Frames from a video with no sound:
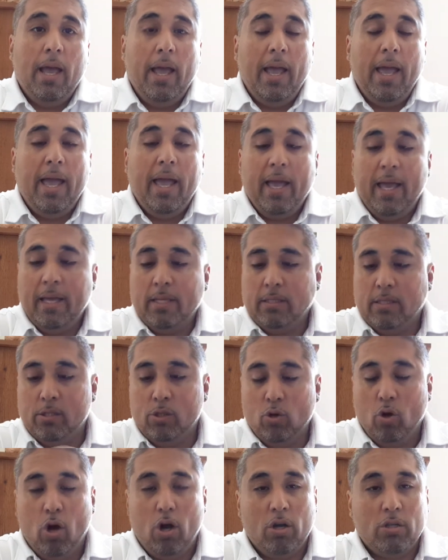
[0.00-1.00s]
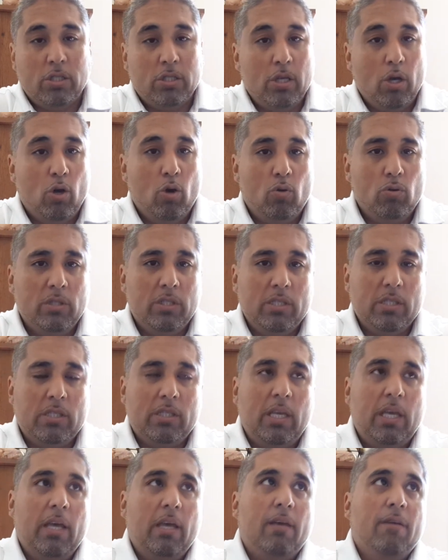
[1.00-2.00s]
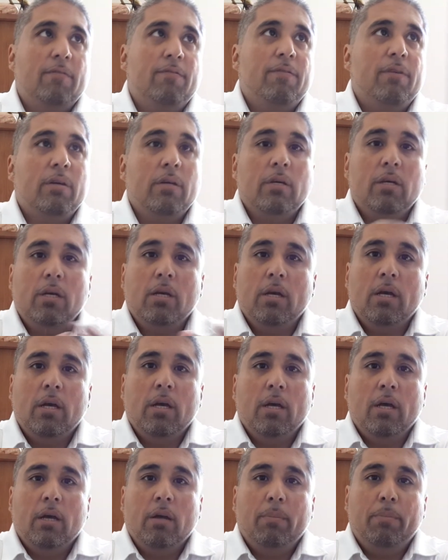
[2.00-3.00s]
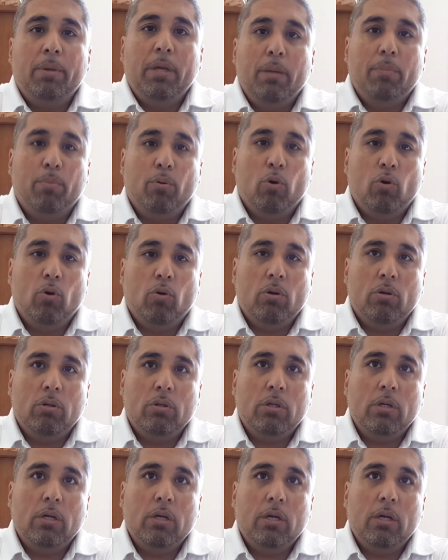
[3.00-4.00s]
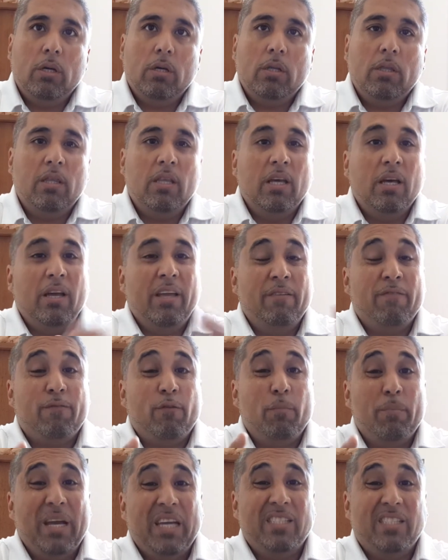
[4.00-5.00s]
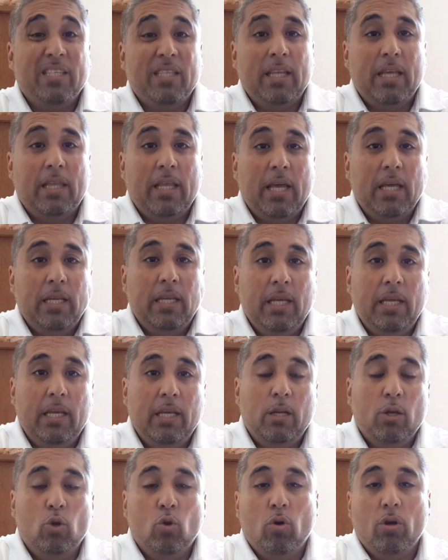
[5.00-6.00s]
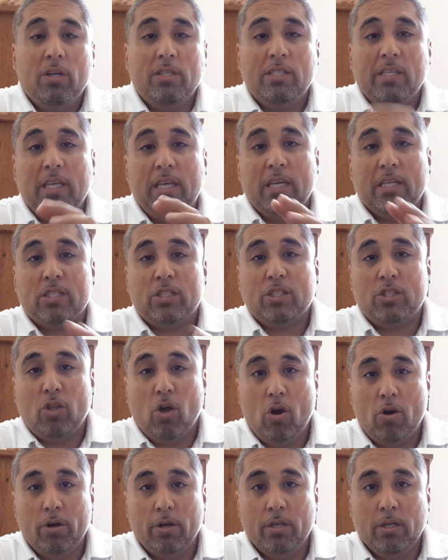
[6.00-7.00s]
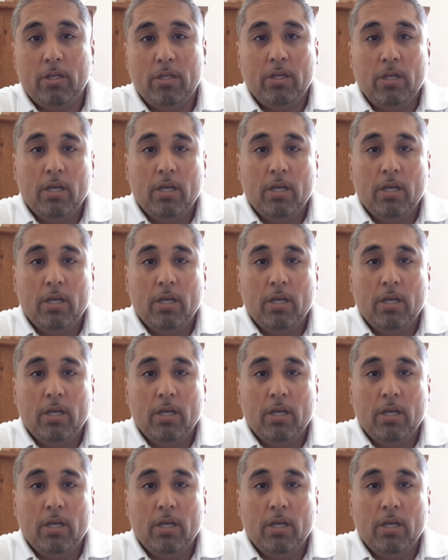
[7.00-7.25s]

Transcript: And to also just give people the information that they need in order to get started.